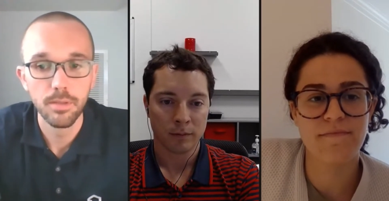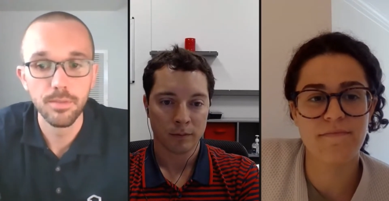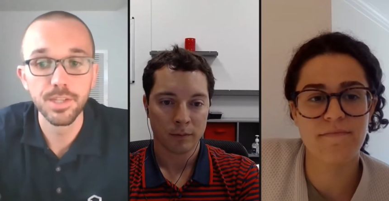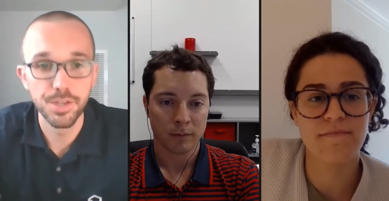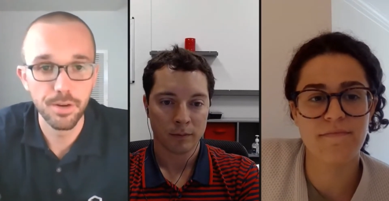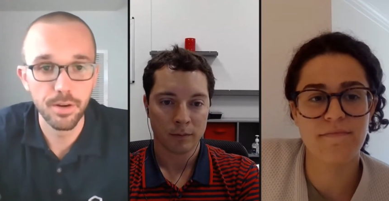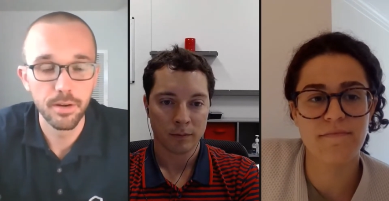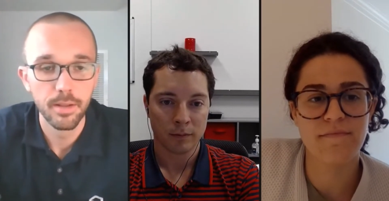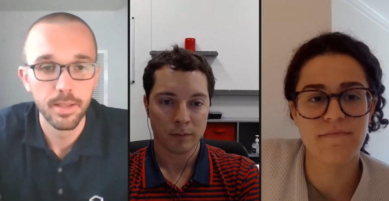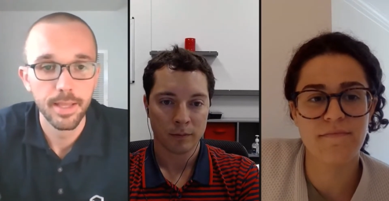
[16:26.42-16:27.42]
Speaker 1: this
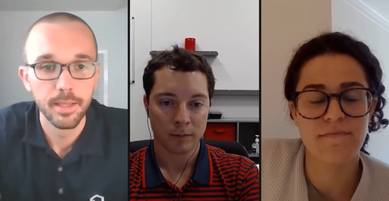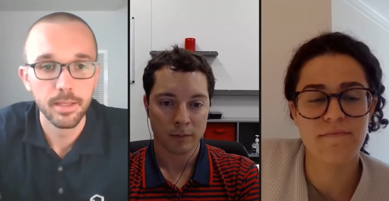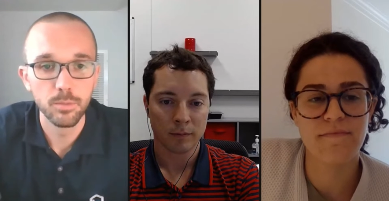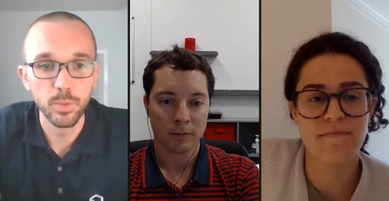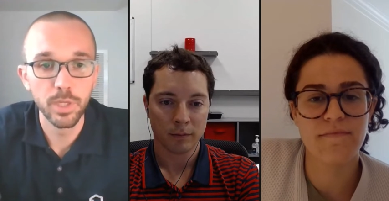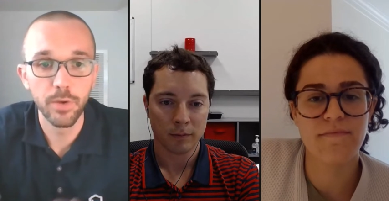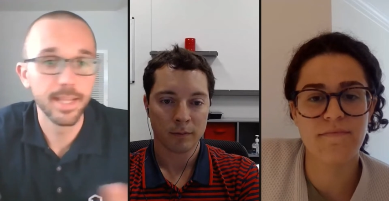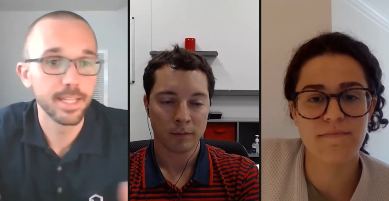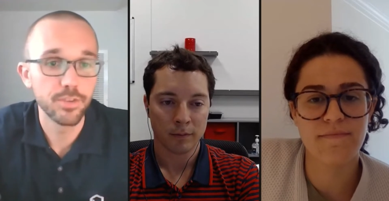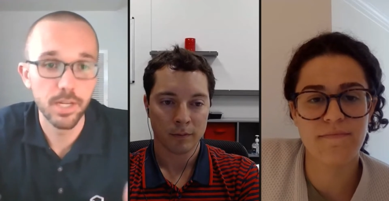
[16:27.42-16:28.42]
year we
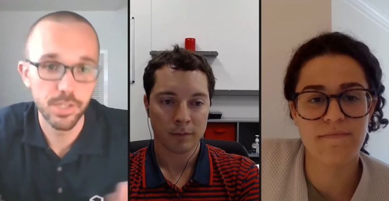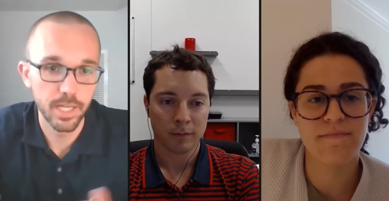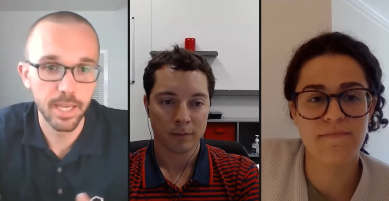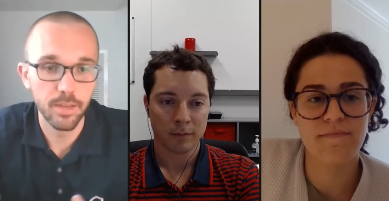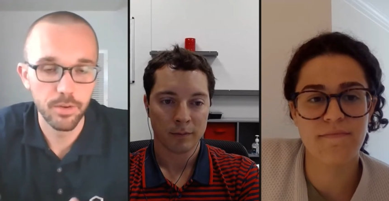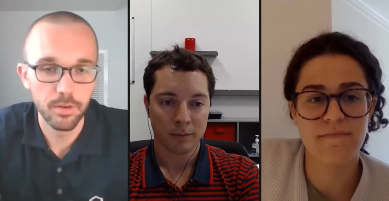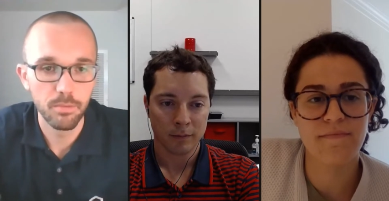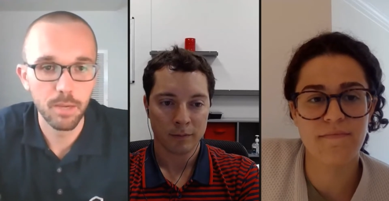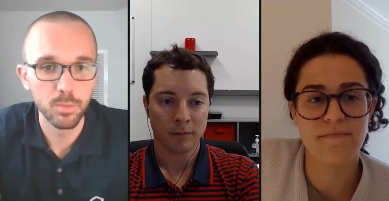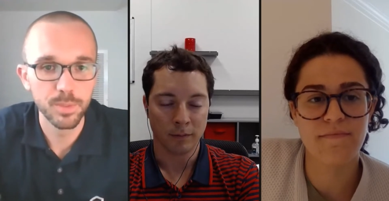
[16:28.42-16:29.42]
created that strategy together
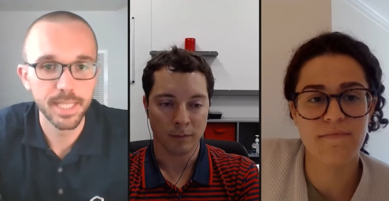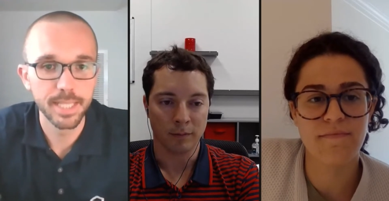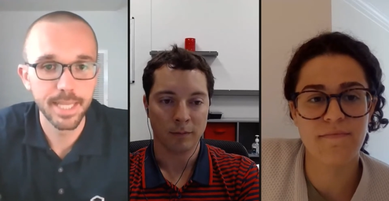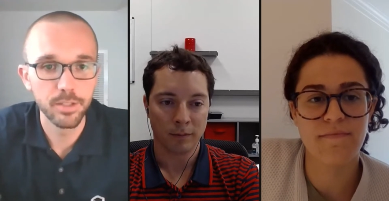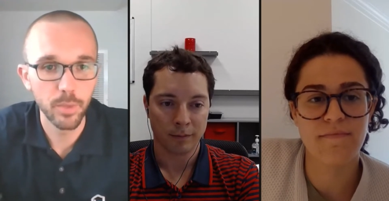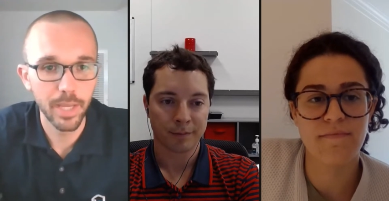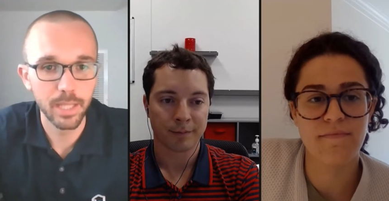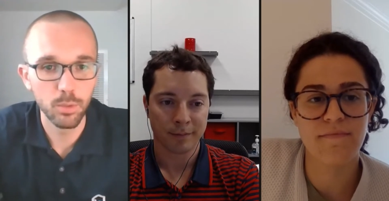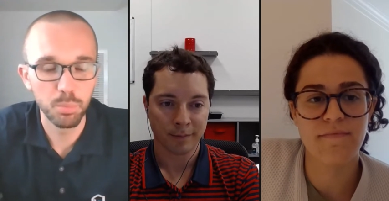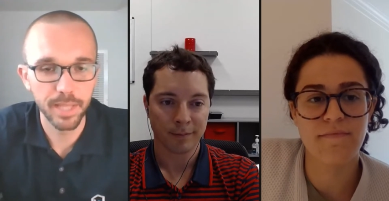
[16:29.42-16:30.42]
right when we sat down to do
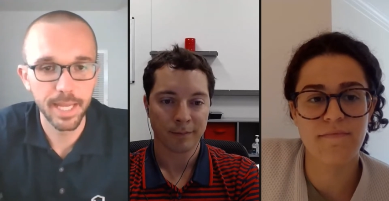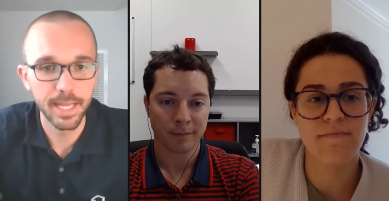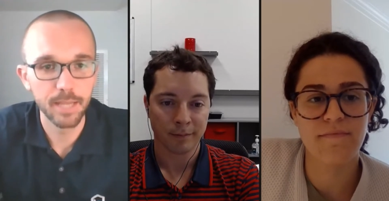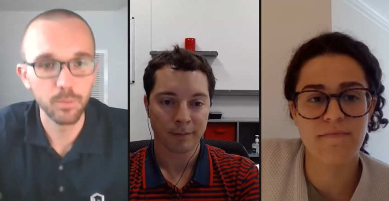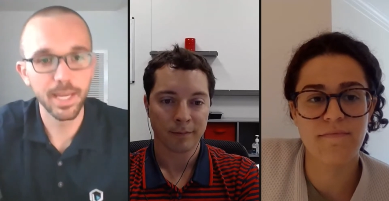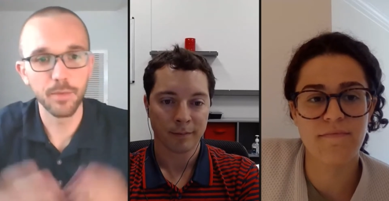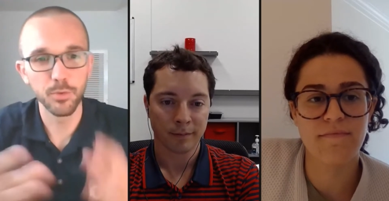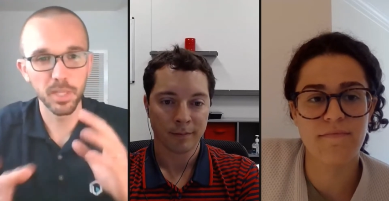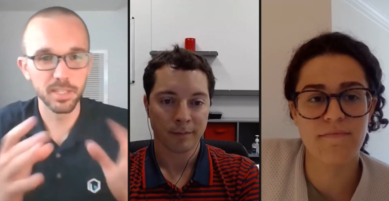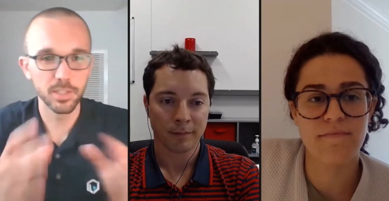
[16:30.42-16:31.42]
annual planning we got
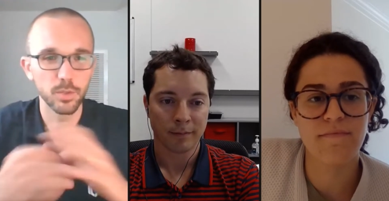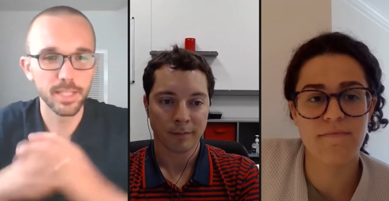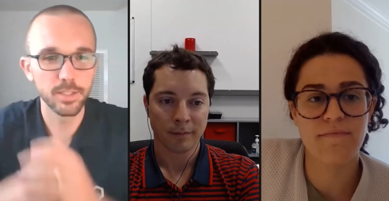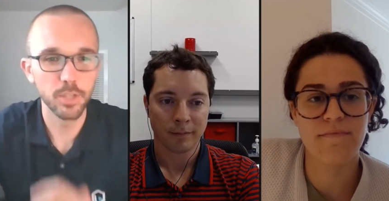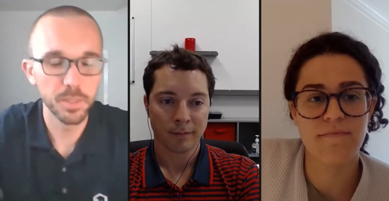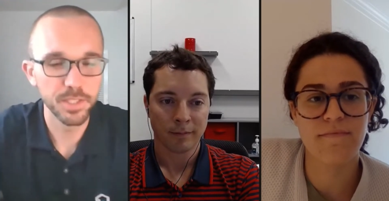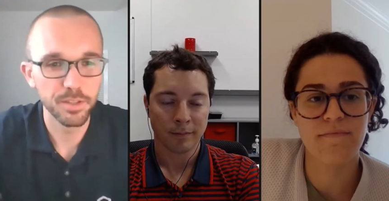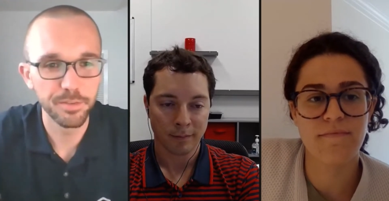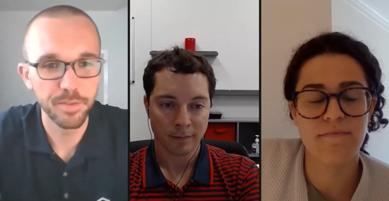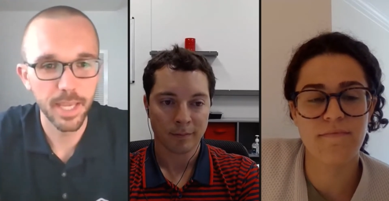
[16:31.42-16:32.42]
through the initial get to know each
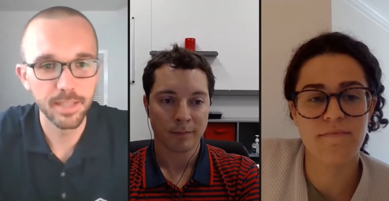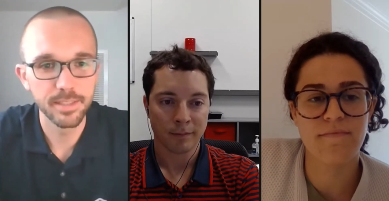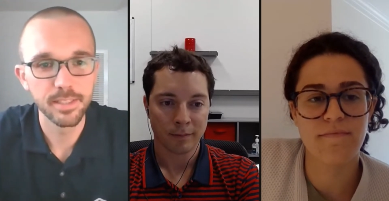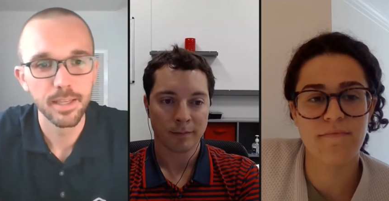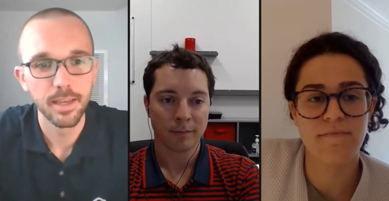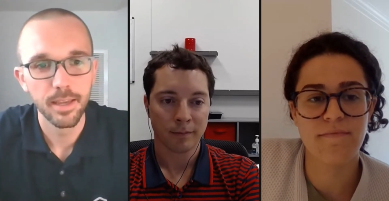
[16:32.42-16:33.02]
other phase